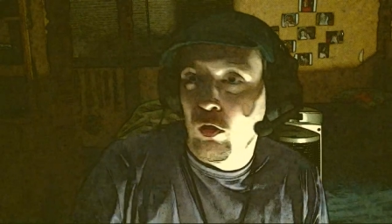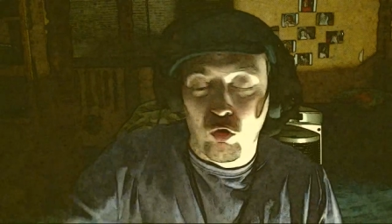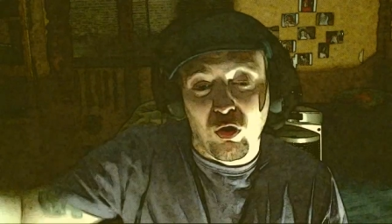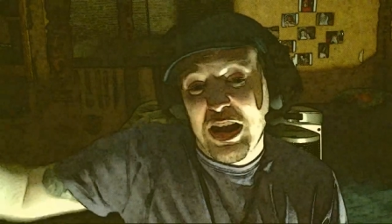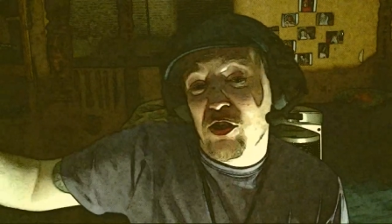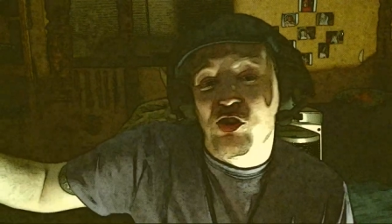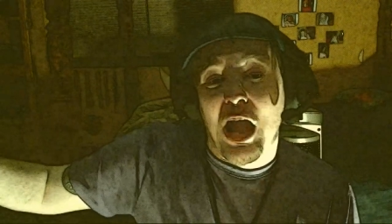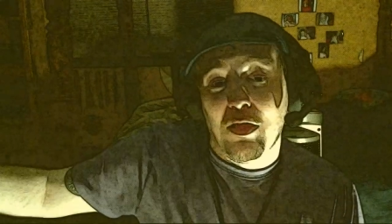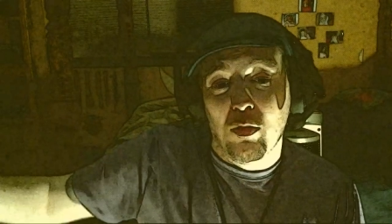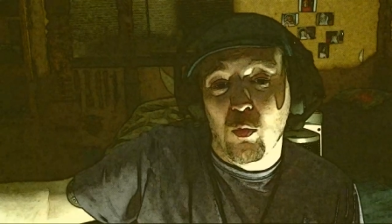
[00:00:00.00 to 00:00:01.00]
Greatest
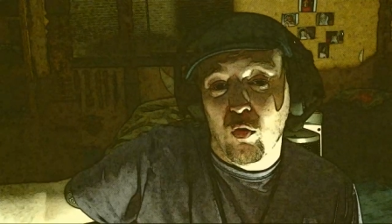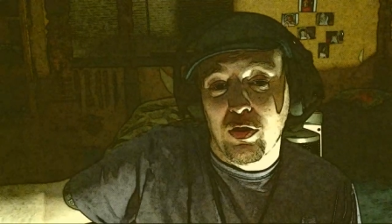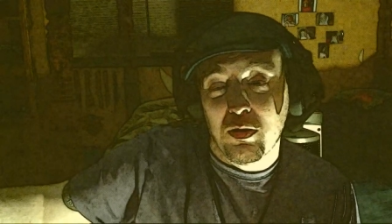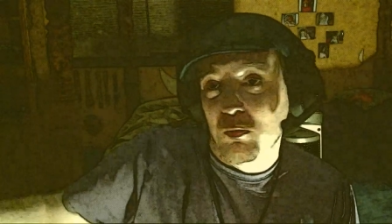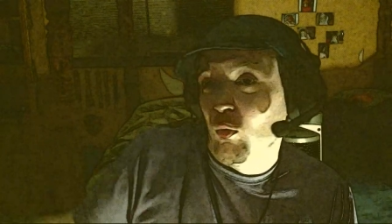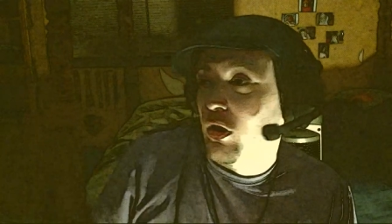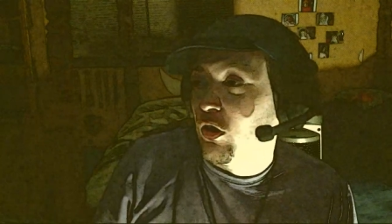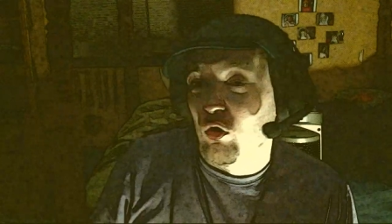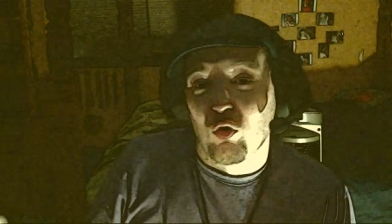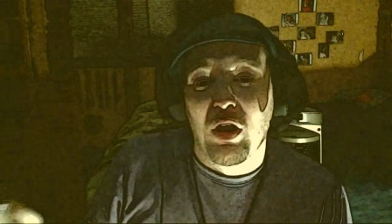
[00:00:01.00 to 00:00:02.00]
shot in the movie, one of
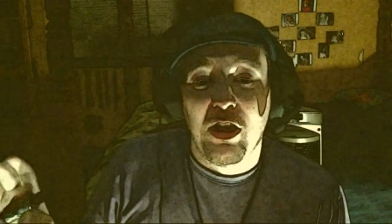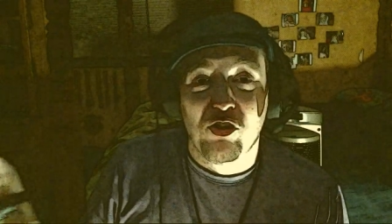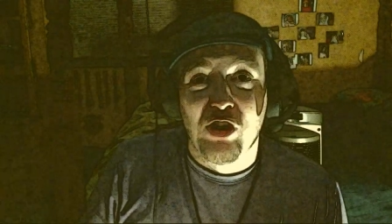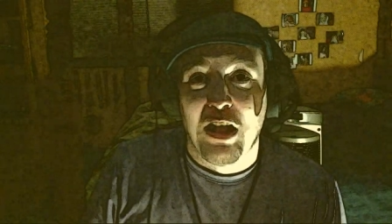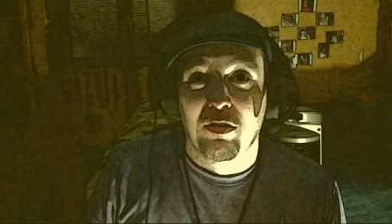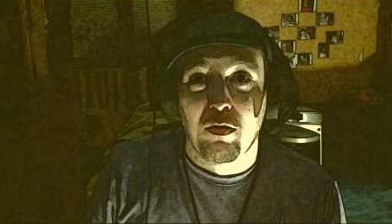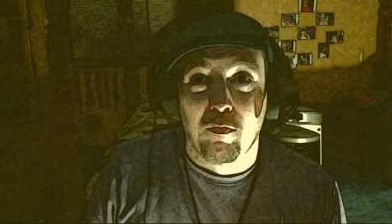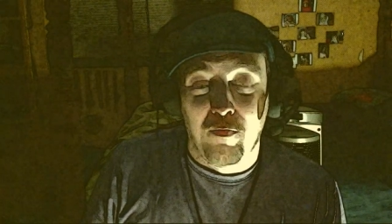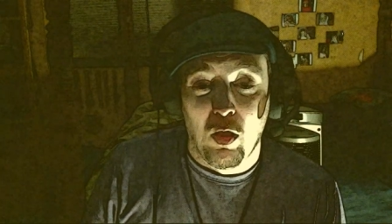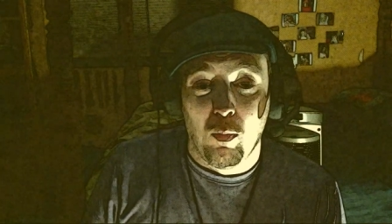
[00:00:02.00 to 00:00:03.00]
the greatest shots in a
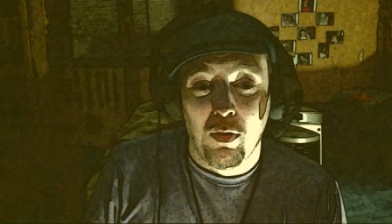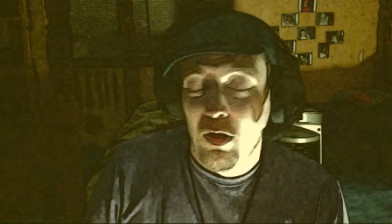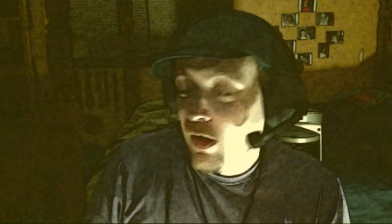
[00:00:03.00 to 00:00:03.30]
film,